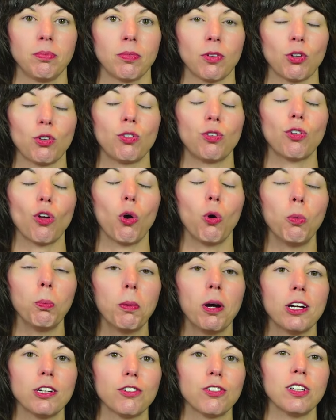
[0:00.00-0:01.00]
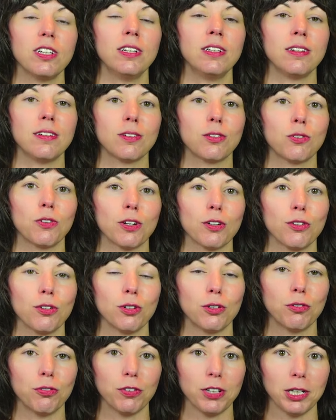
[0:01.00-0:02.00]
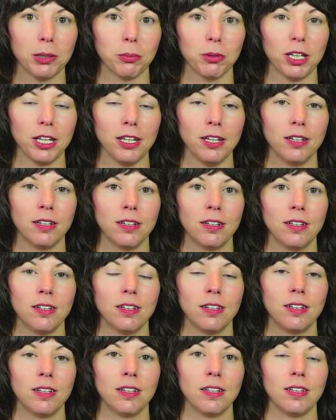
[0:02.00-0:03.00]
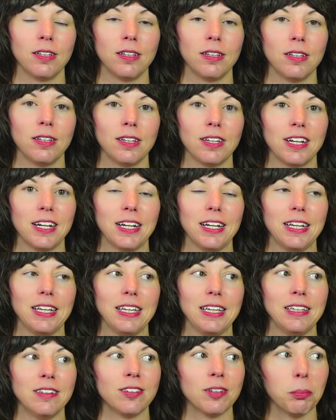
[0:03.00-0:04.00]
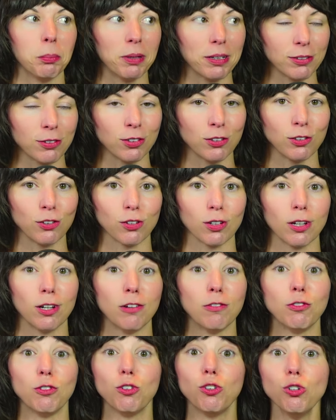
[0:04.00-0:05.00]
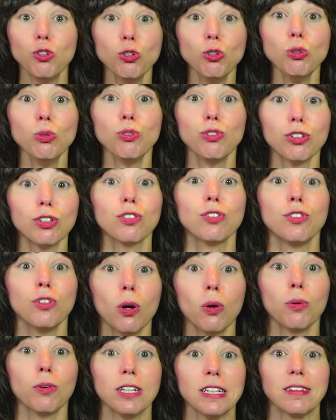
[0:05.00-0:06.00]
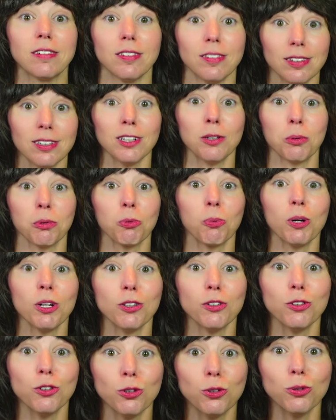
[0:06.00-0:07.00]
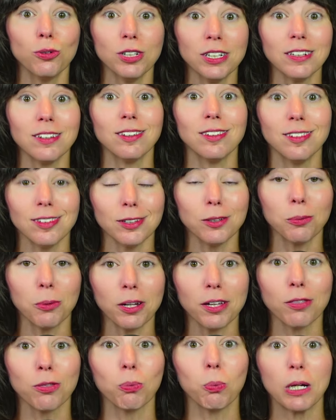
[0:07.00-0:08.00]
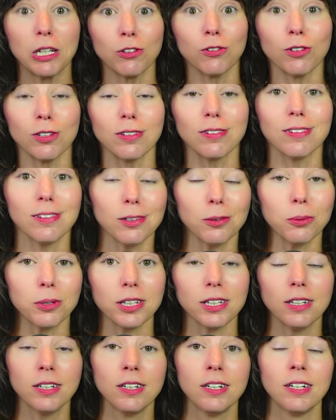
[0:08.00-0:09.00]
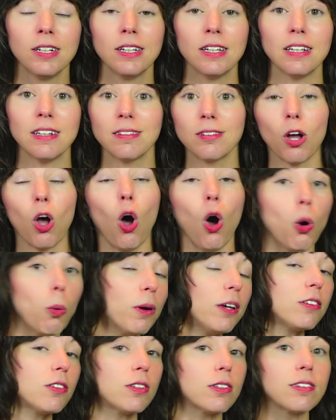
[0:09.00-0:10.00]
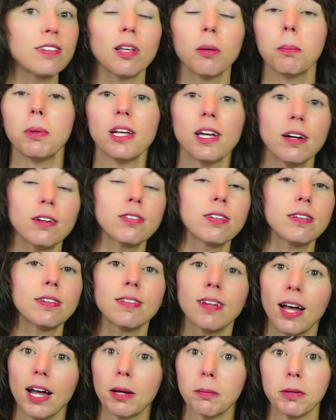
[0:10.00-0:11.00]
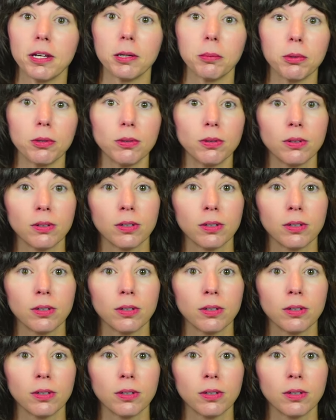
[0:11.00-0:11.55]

So much in a dysfunctional family is a message of, you just don't get to deal with what you need to deal with when you need to deal with it. It's always on somebody else's timetable.